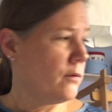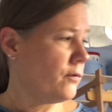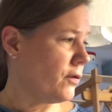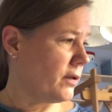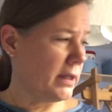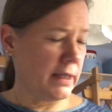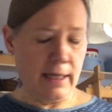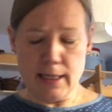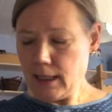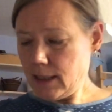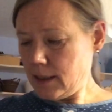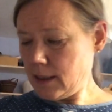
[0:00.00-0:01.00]
For the
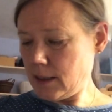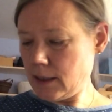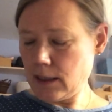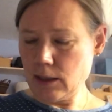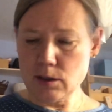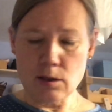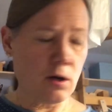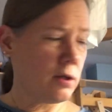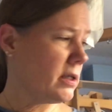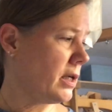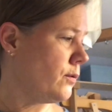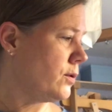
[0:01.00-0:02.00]
last
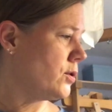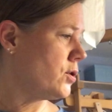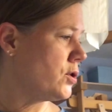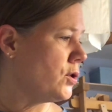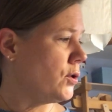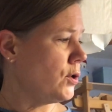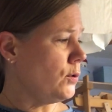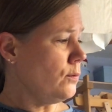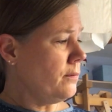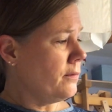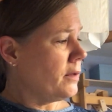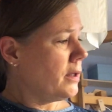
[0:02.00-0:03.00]
sock that I want to show you,
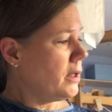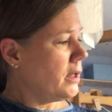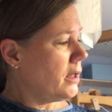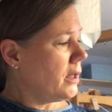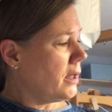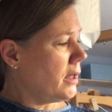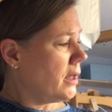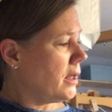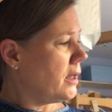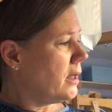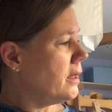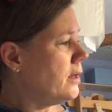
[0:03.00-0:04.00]

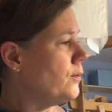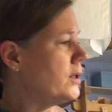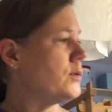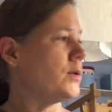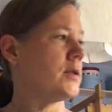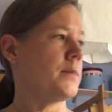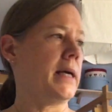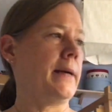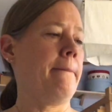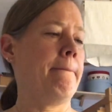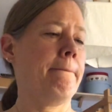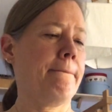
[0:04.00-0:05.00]
which was
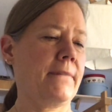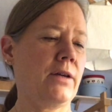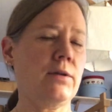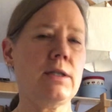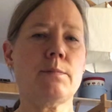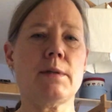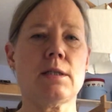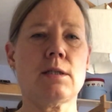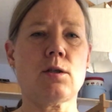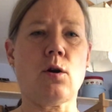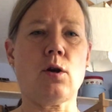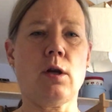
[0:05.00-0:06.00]
my Christmas
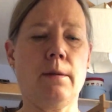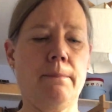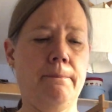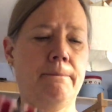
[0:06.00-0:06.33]
sock.